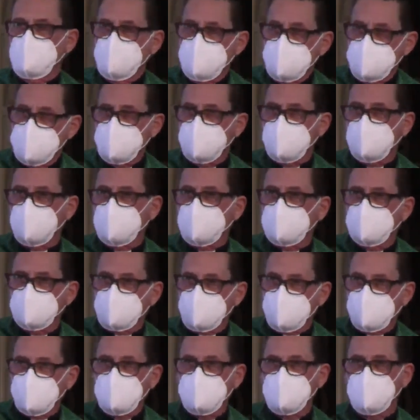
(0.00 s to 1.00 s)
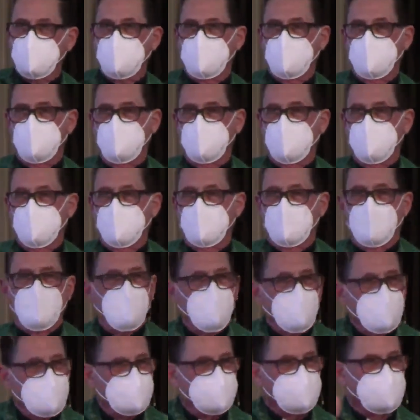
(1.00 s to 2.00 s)
Nina, Seabird,
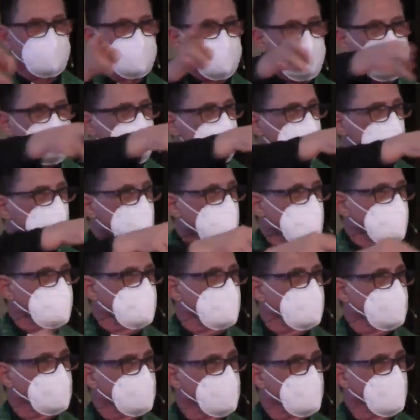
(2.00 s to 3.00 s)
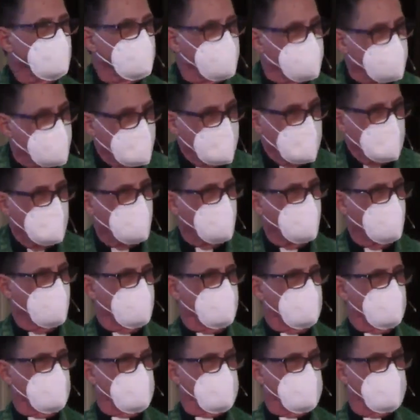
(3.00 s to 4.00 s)
all of you, each one of you,
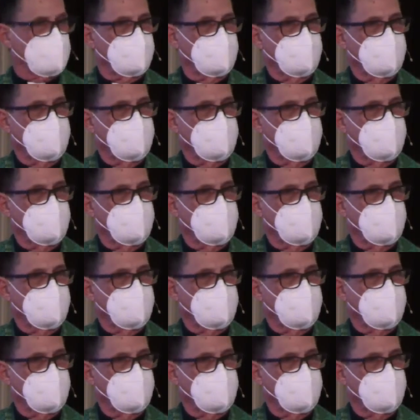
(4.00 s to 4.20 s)
thous.